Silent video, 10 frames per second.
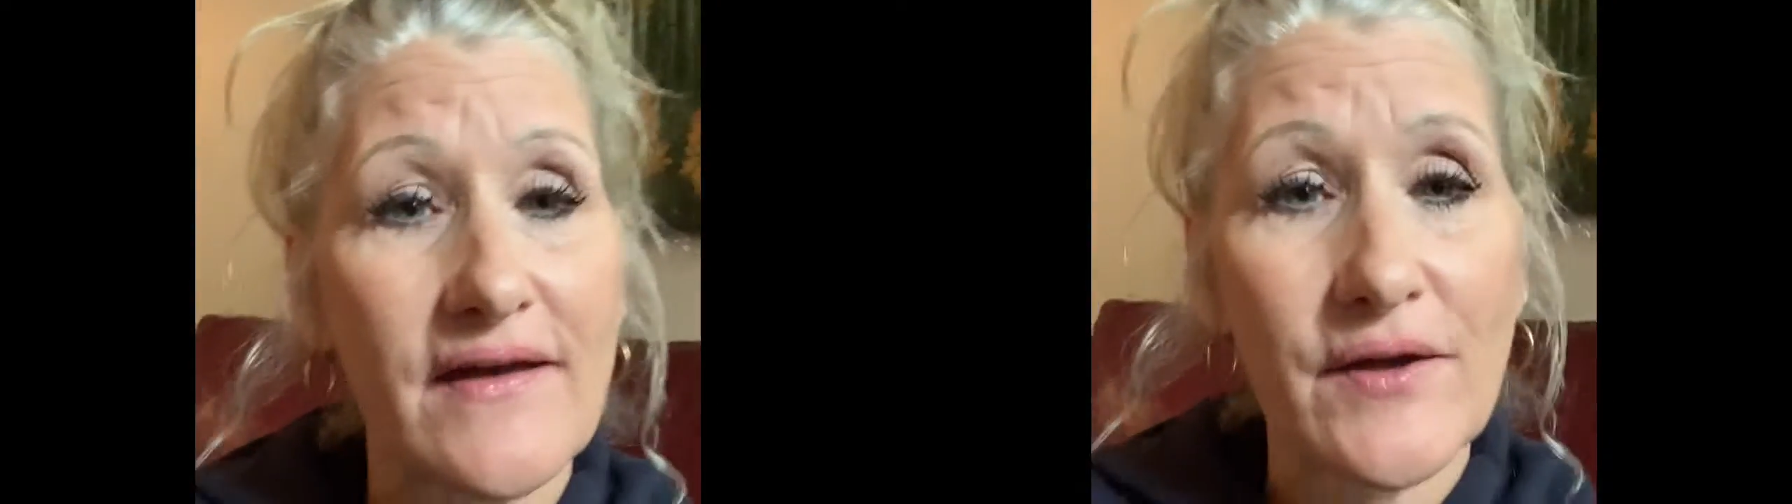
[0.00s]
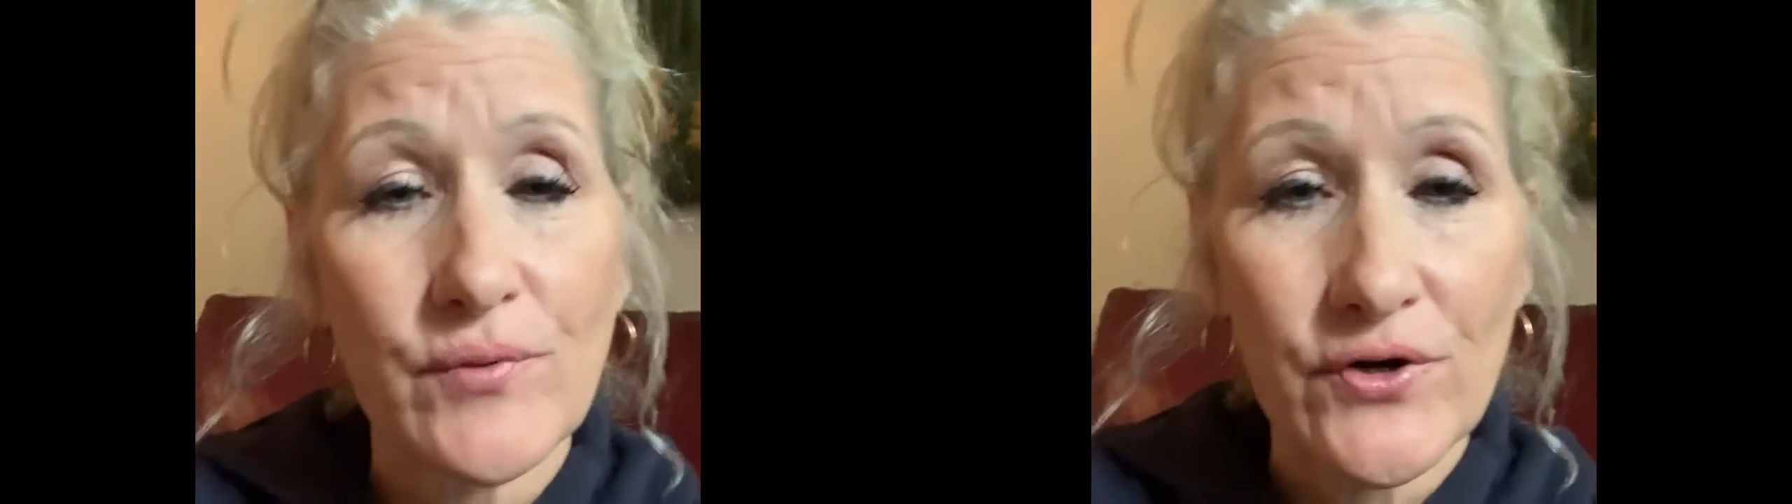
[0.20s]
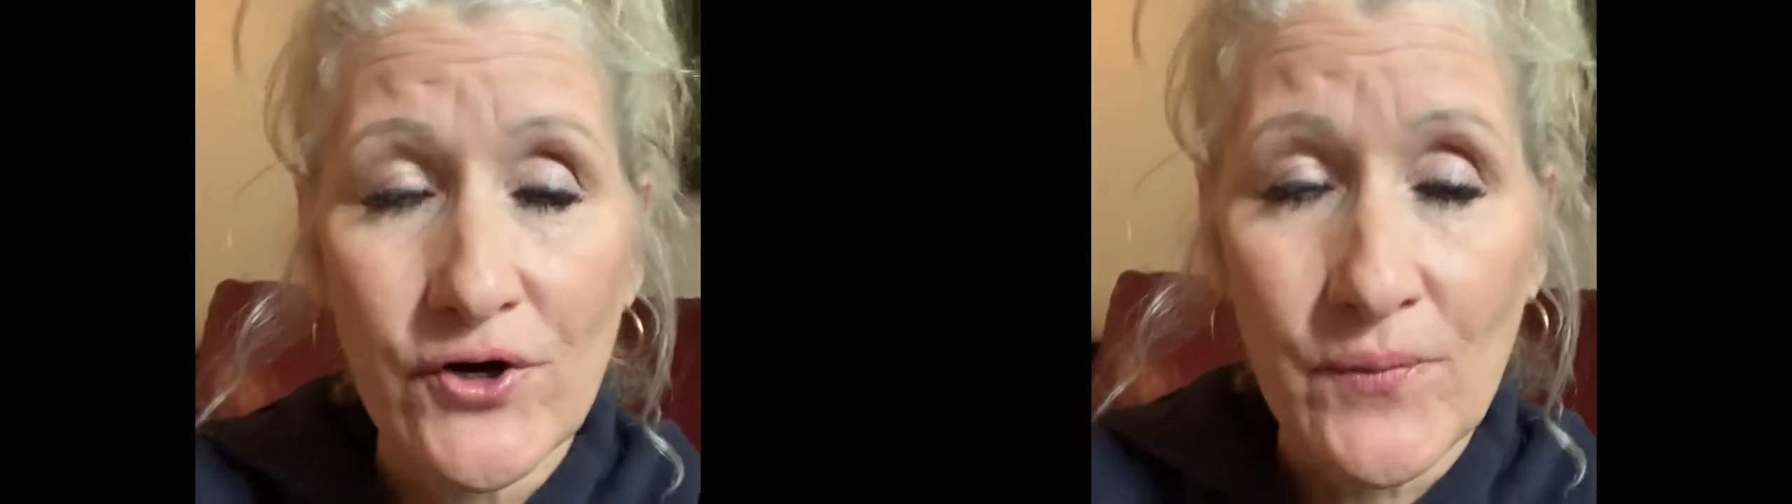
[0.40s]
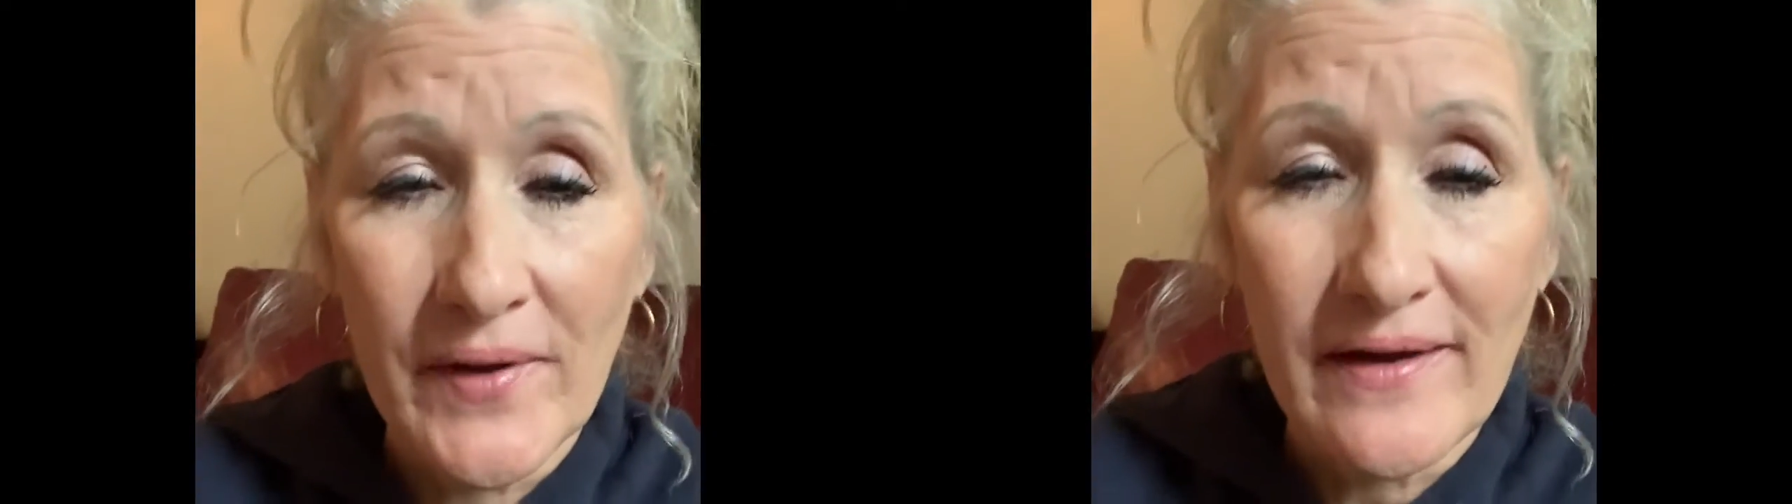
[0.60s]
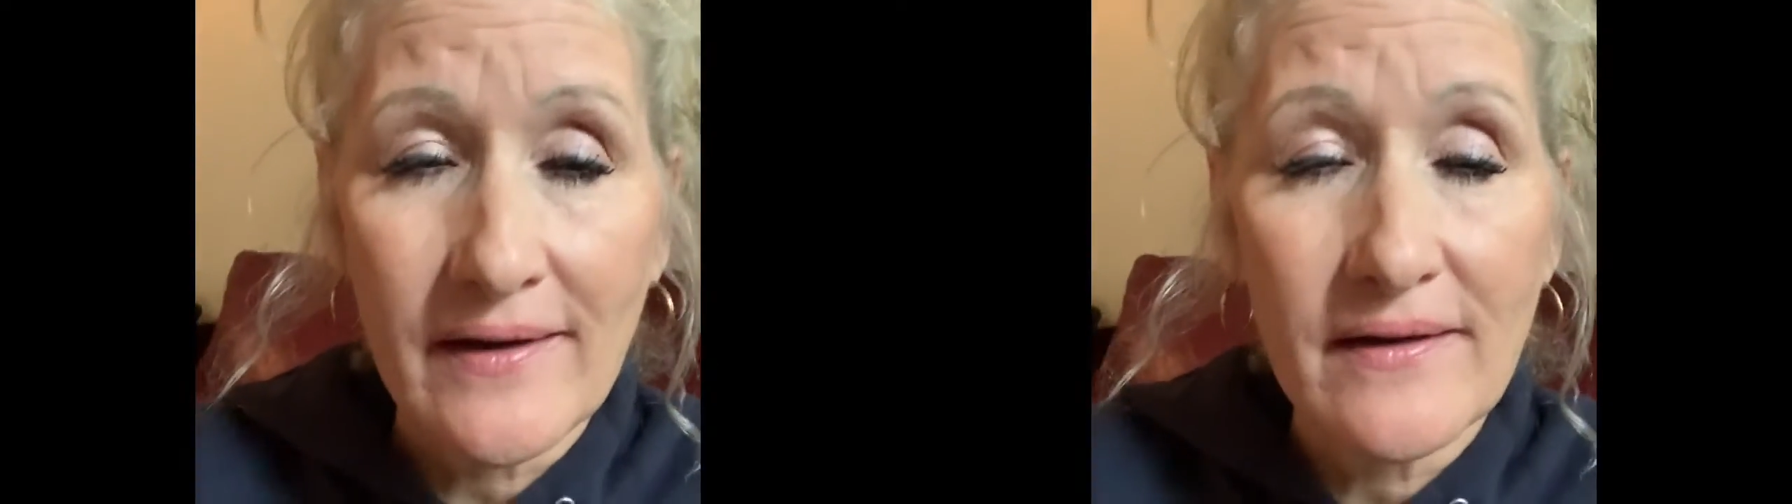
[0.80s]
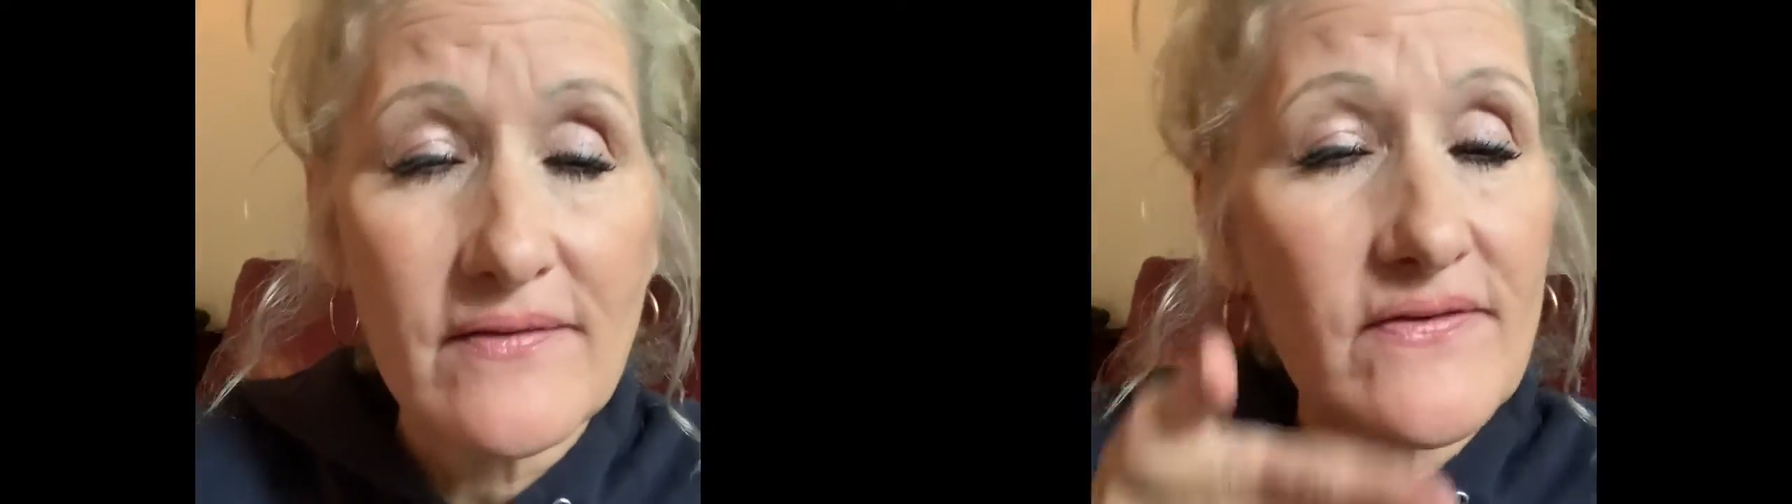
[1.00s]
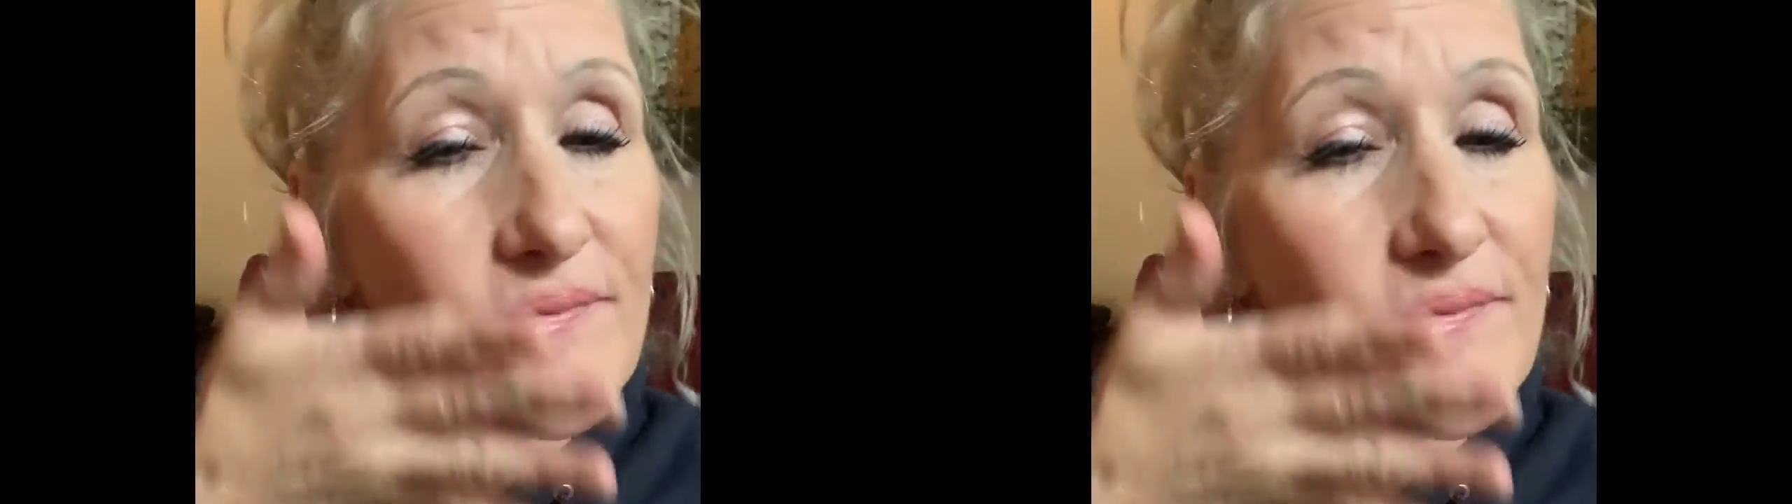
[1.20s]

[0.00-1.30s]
I put it on my hands,